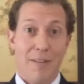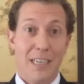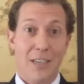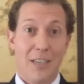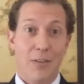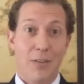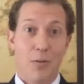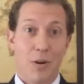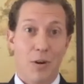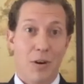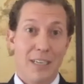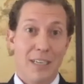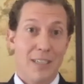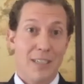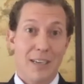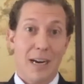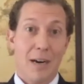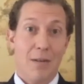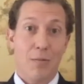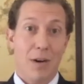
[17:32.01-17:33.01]
that's not where
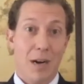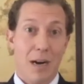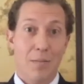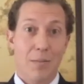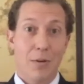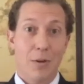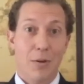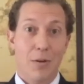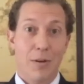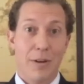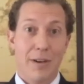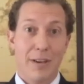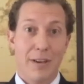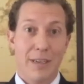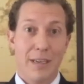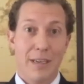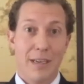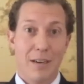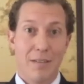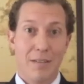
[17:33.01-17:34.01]
I'm going to give.
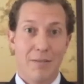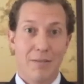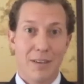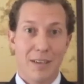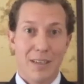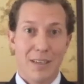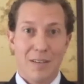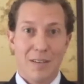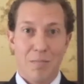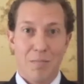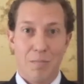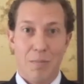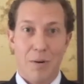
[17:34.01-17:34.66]
But